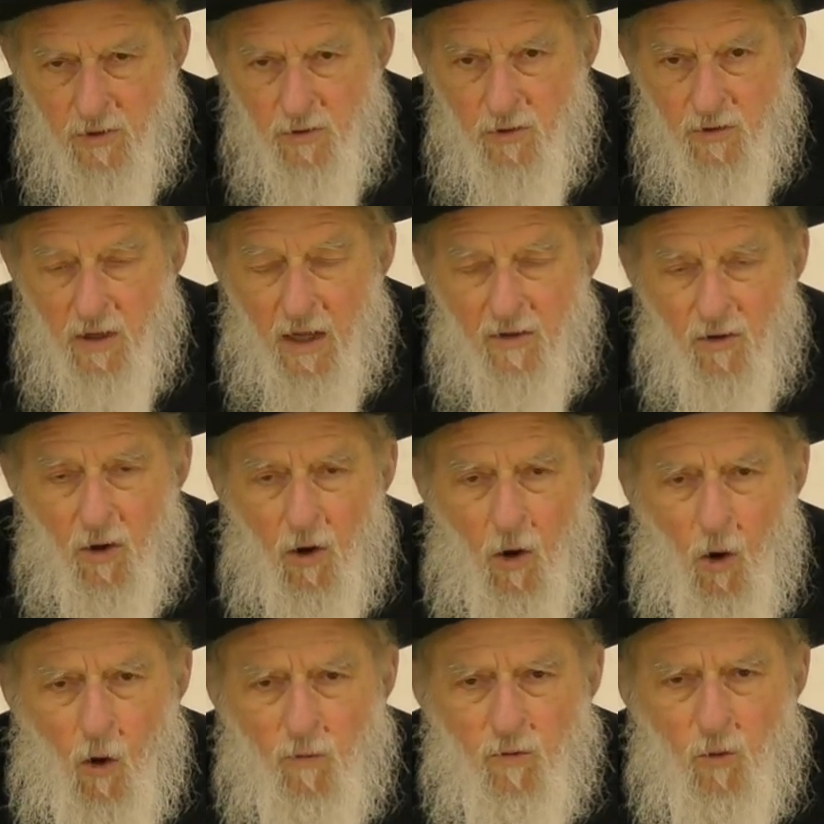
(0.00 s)
you're not
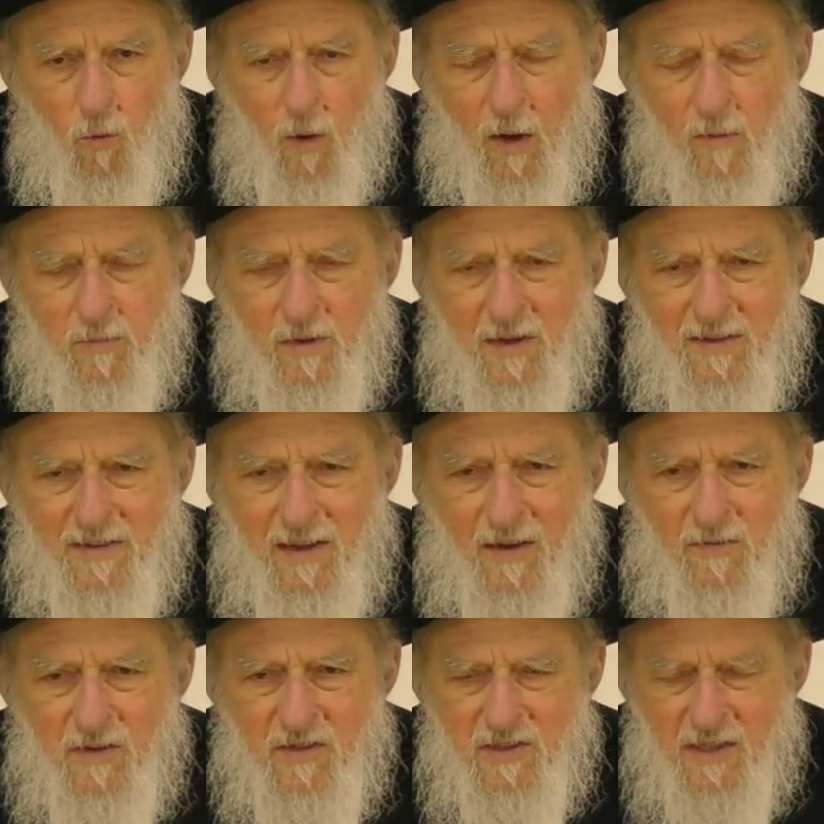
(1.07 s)
overwhelmed and
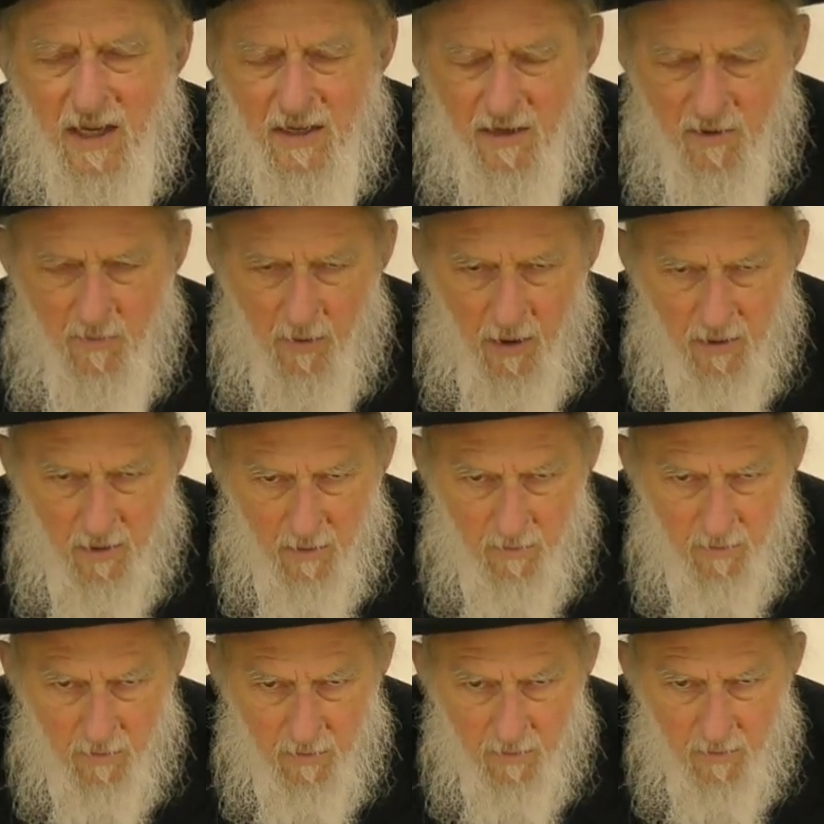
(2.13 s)
devastated by them.
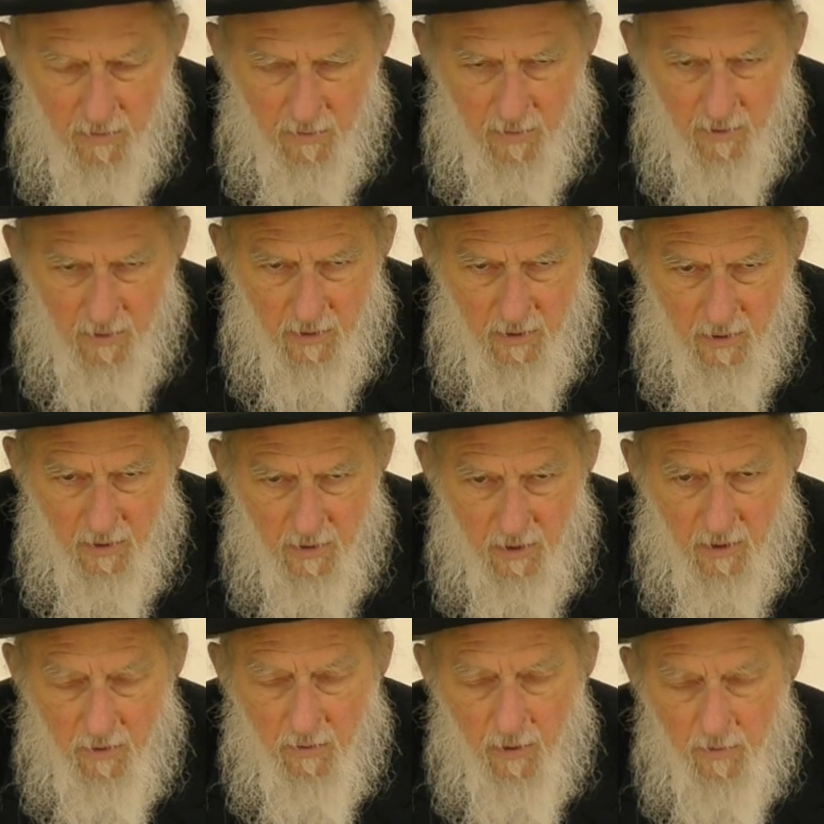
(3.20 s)

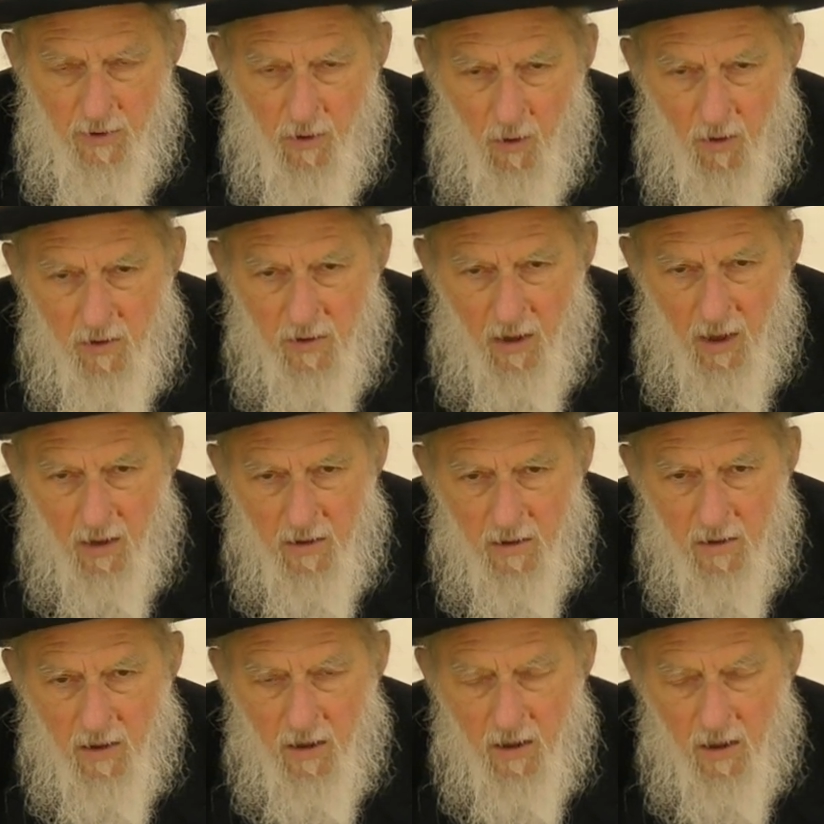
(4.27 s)
Rabbi Yochanan
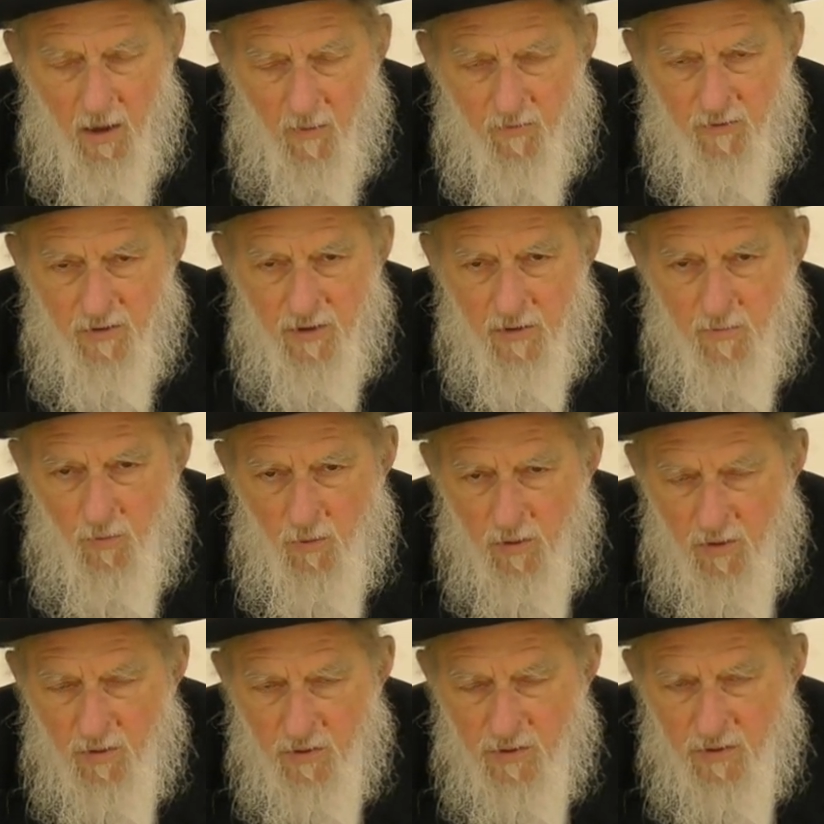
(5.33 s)
comforted
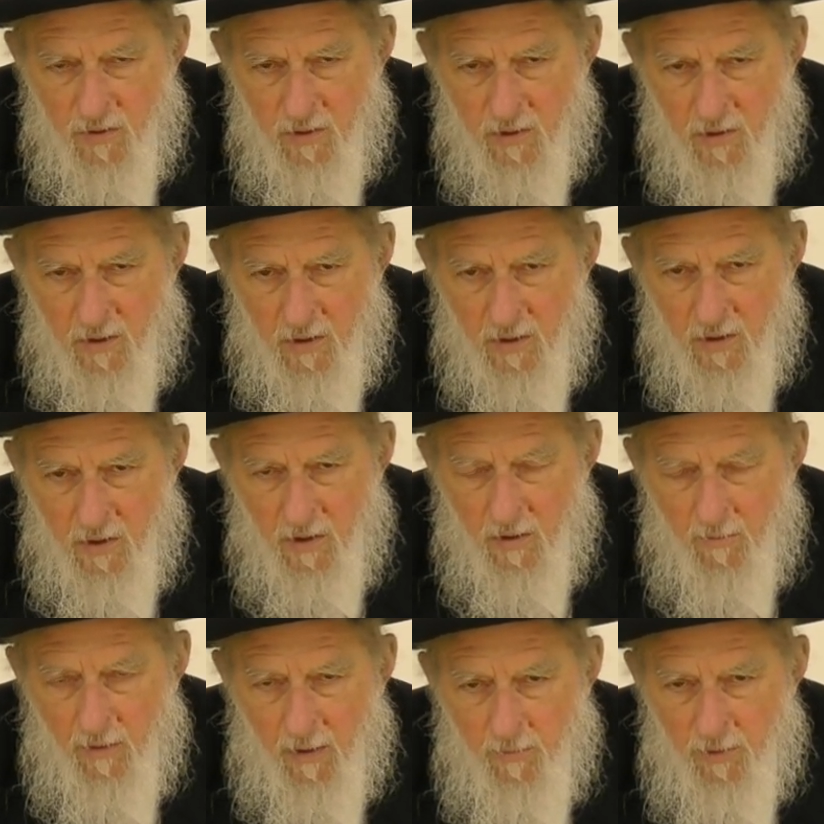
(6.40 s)
mourners
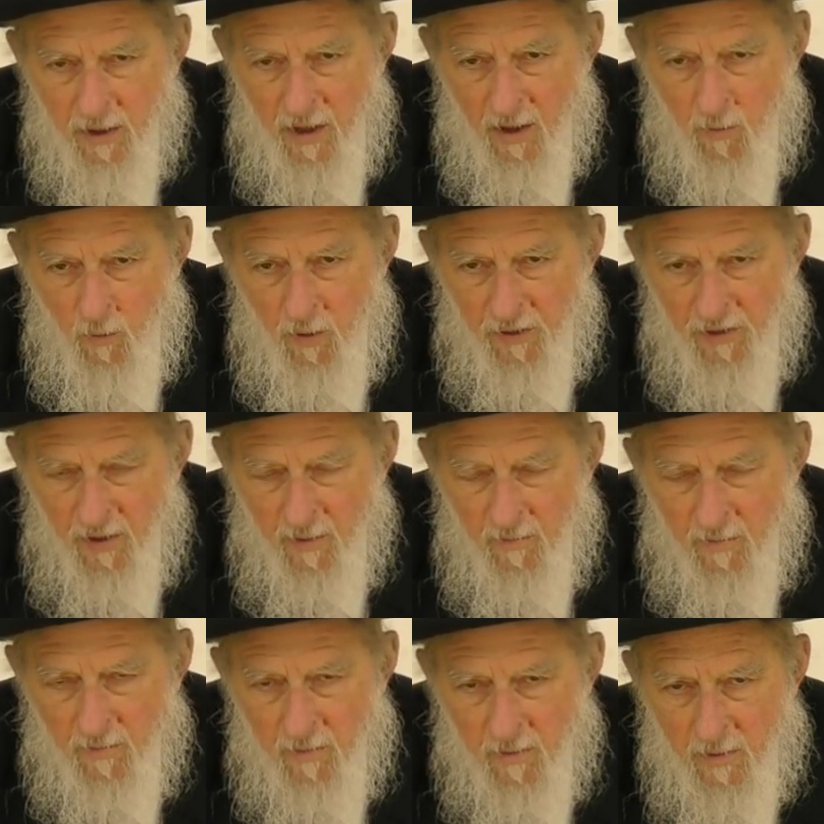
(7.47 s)
by bringing with
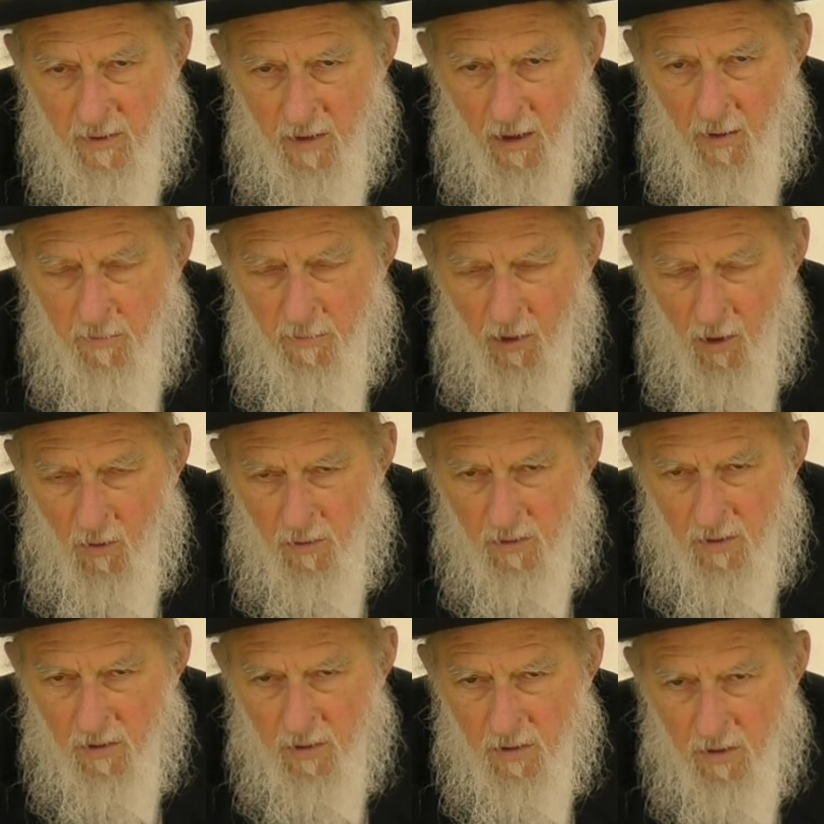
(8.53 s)
him a
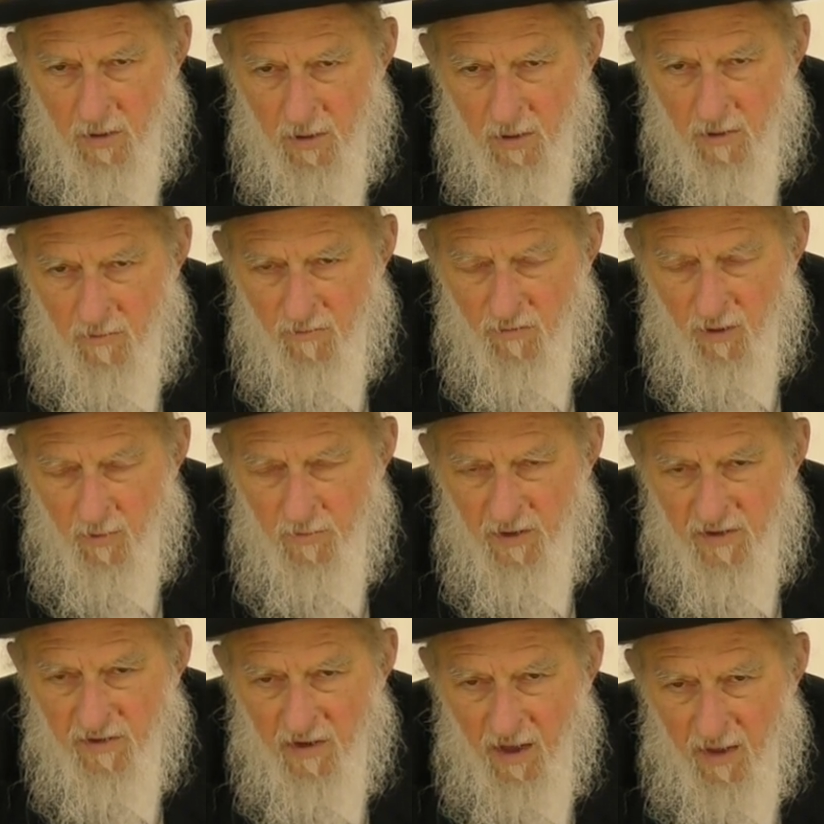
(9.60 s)
bone from the
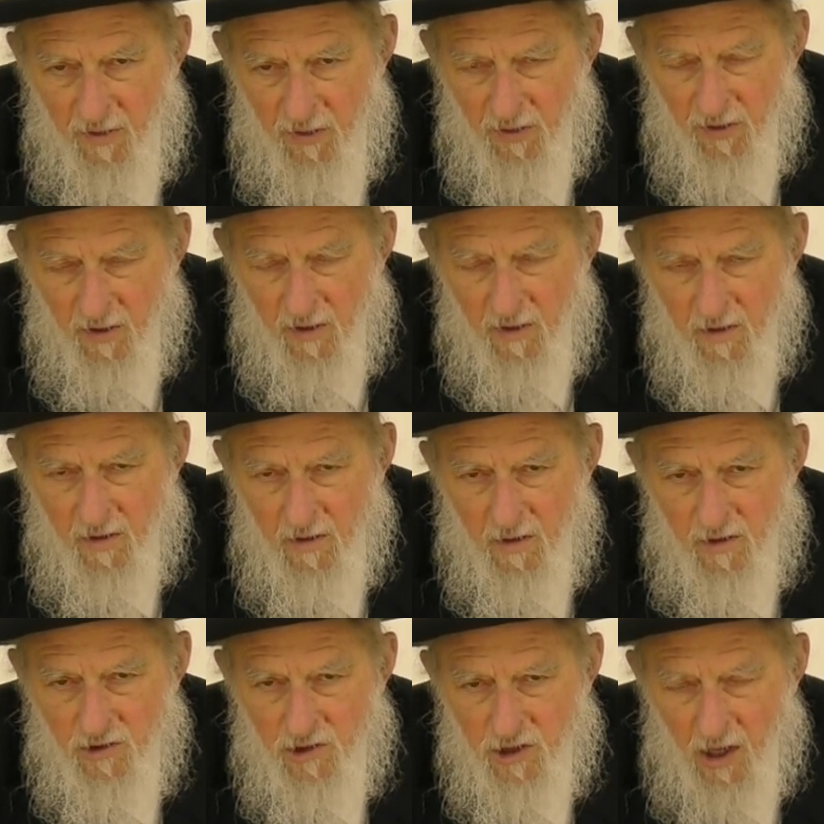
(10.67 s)
10th
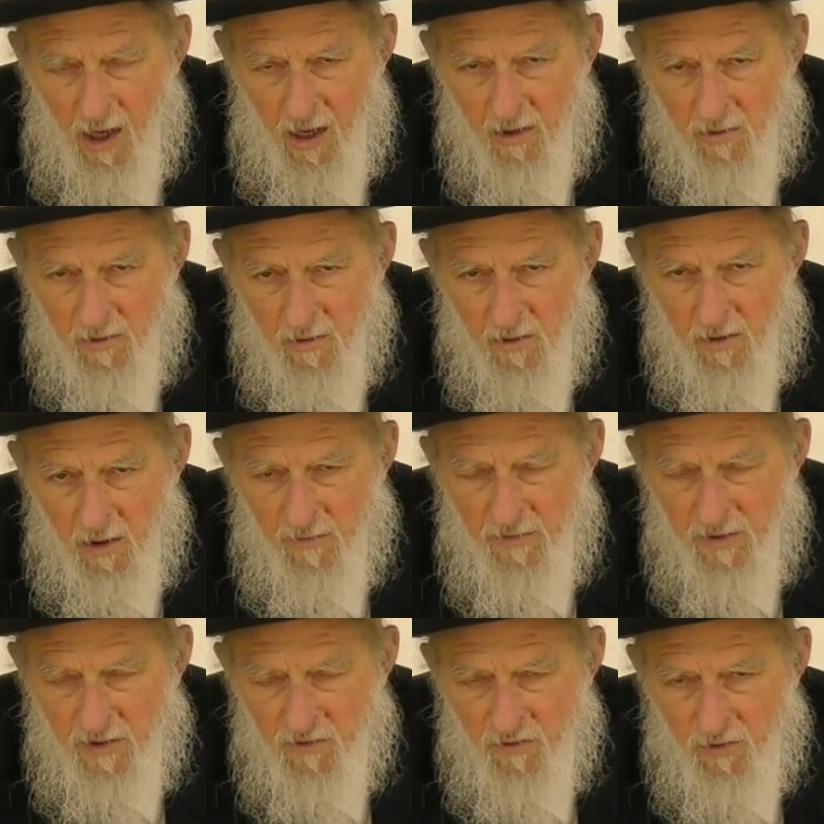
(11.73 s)
child of
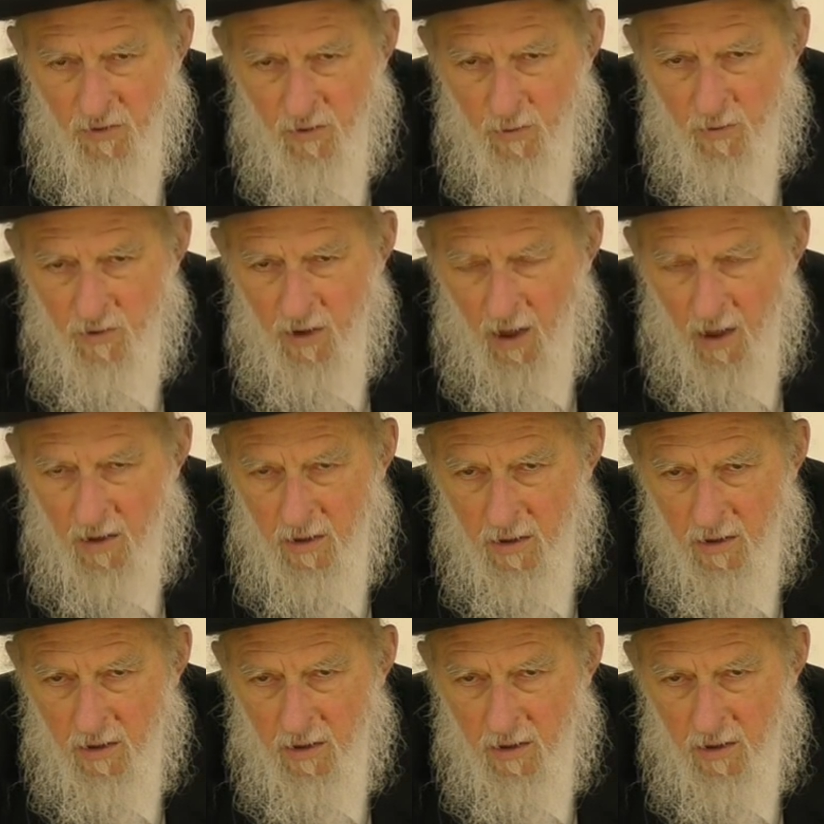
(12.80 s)
his who died.